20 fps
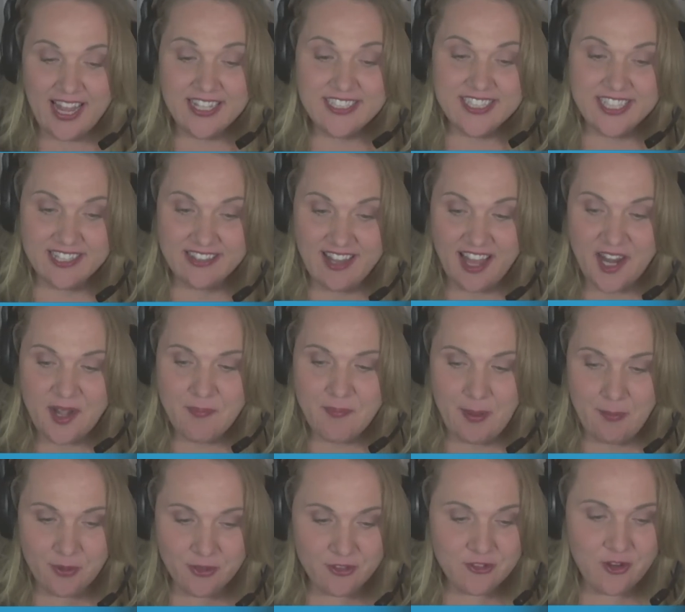I see a lot of
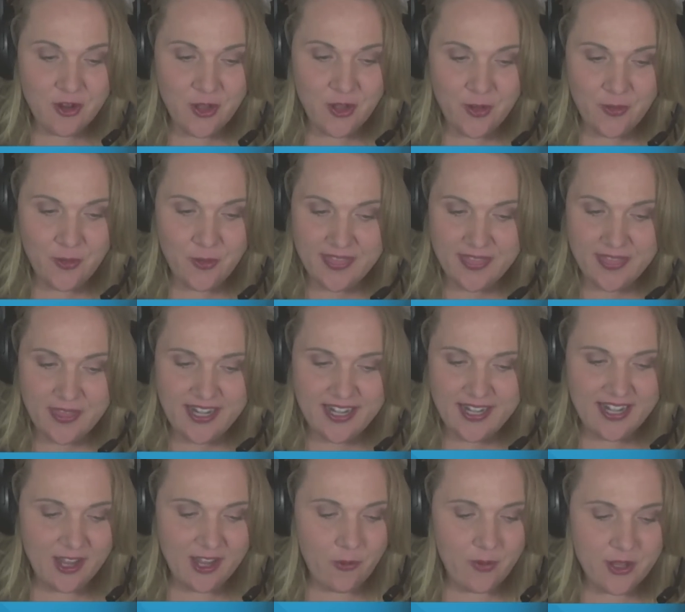people struggle with it
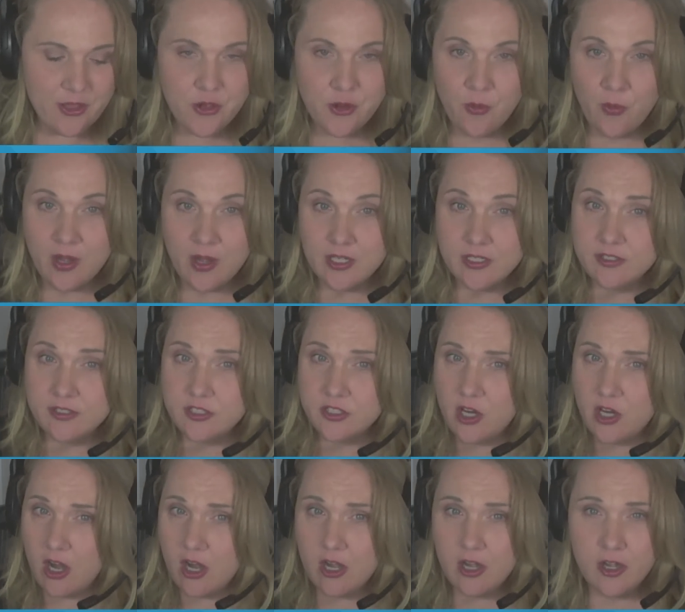and not quite sure where to
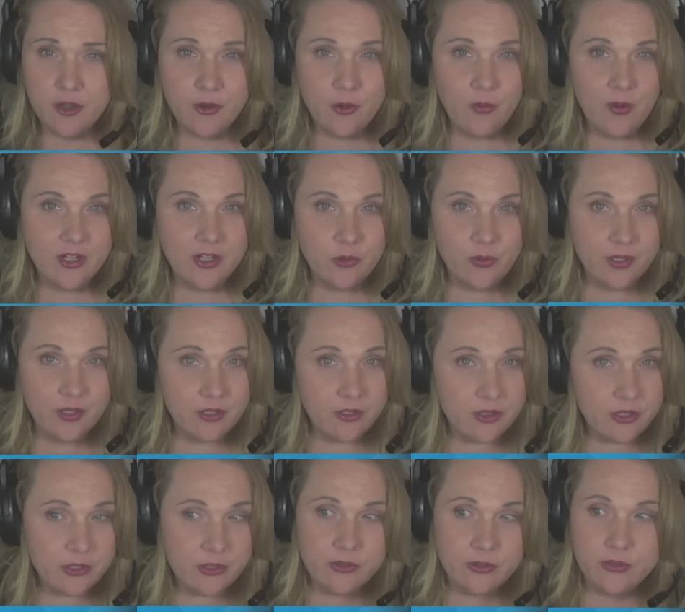start or what to
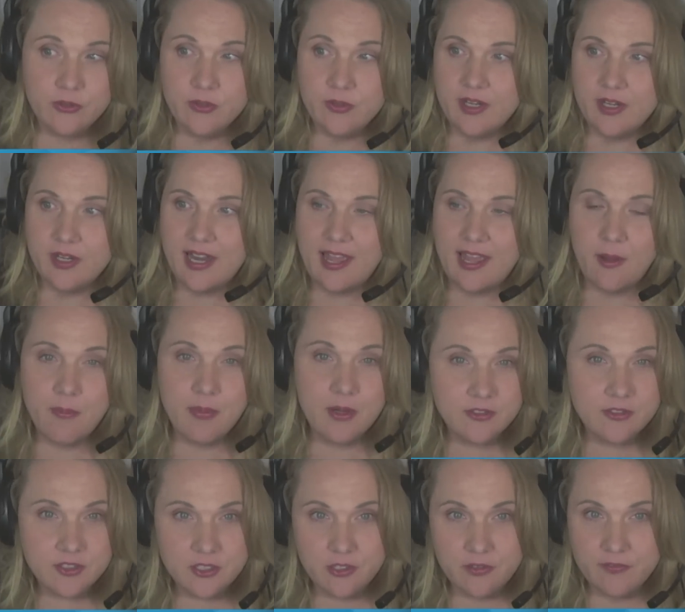include and how
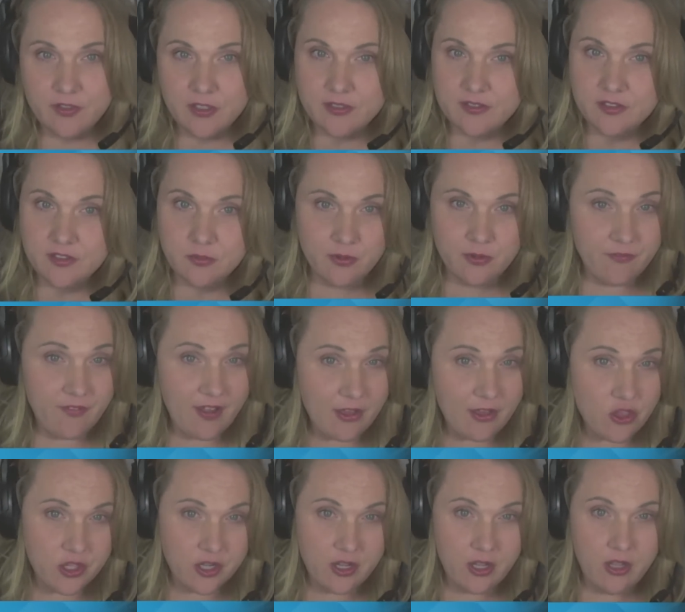personal versus
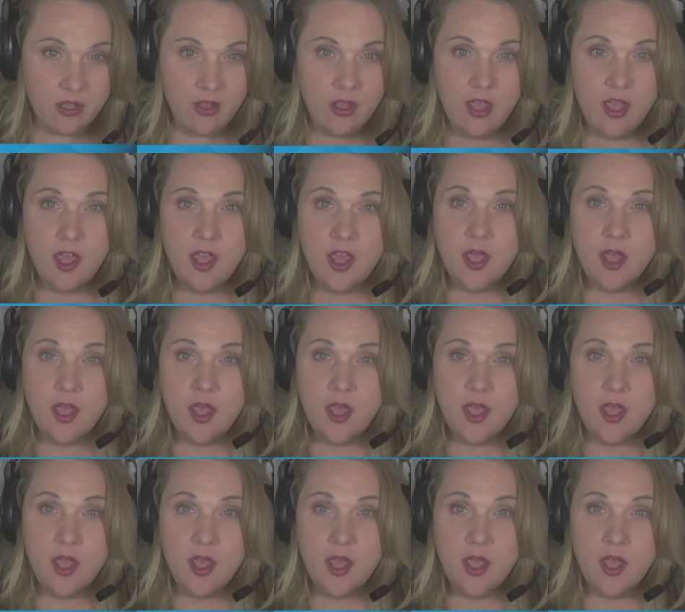professional.